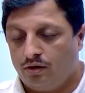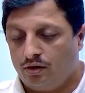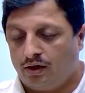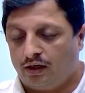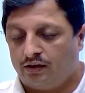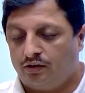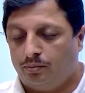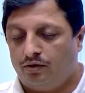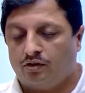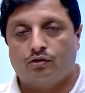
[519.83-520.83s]
test has
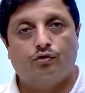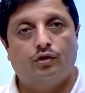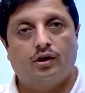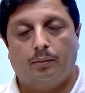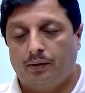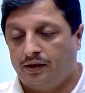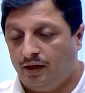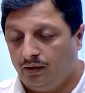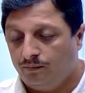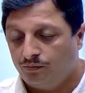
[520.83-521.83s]
been successfully
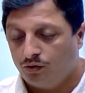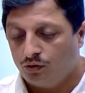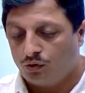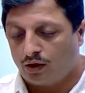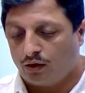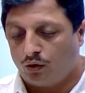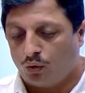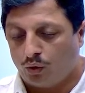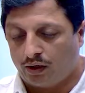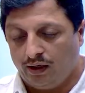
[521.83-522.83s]
completed. So click on
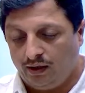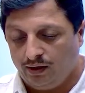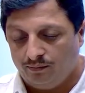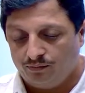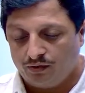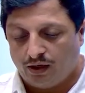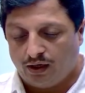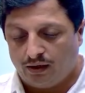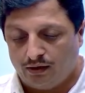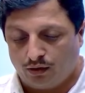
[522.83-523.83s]
OK,
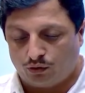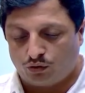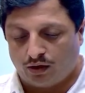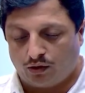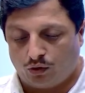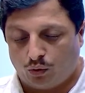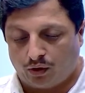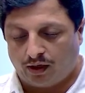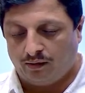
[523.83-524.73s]
and here also click on OK.